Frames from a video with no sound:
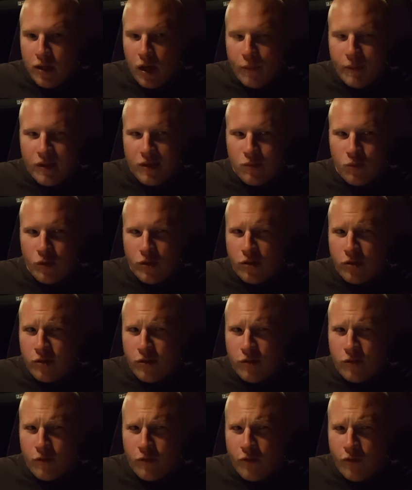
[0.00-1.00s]
I mean, with
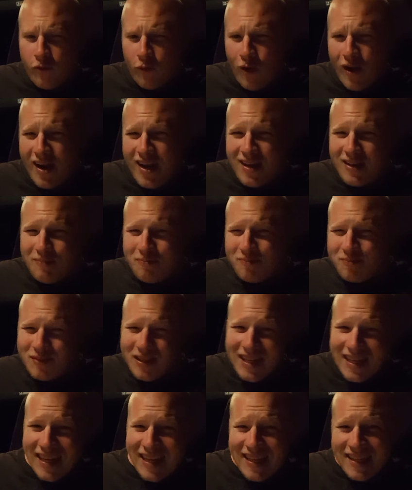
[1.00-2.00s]
the freight being